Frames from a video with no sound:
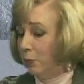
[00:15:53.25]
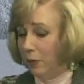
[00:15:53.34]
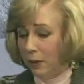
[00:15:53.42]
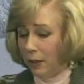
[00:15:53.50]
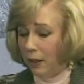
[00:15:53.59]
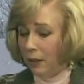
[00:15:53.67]
As
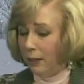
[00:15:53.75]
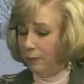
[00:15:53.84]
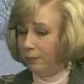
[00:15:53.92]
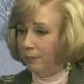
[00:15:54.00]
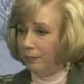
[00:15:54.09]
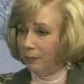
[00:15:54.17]
with
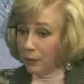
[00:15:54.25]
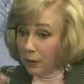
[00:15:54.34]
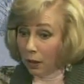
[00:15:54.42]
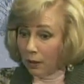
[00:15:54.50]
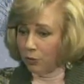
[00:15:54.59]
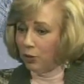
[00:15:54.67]
any
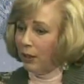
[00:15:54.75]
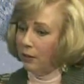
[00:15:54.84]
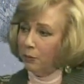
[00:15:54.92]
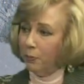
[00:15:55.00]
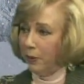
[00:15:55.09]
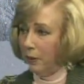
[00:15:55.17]
young
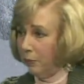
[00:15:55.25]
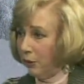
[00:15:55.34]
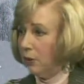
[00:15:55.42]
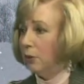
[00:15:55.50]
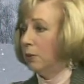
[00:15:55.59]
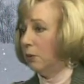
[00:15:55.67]
child, putting them
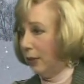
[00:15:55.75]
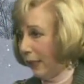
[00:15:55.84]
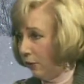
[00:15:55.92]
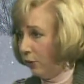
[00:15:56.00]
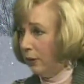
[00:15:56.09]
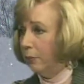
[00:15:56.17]
in school,
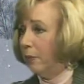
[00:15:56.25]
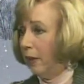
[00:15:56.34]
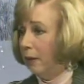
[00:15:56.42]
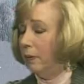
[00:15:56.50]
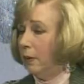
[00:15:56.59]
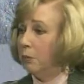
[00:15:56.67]
teaching them,
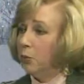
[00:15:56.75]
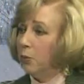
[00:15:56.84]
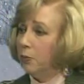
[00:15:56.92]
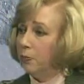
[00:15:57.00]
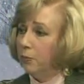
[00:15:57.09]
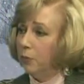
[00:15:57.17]
they're
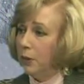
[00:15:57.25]
more